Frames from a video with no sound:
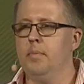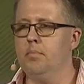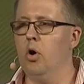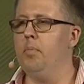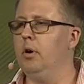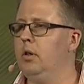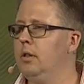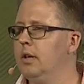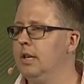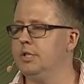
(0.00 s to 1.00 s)

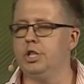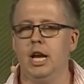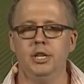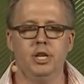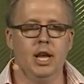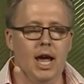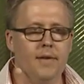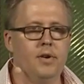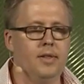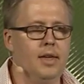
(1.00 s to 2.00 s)
mobile is changing
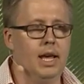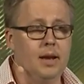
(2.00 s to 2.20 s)
everything,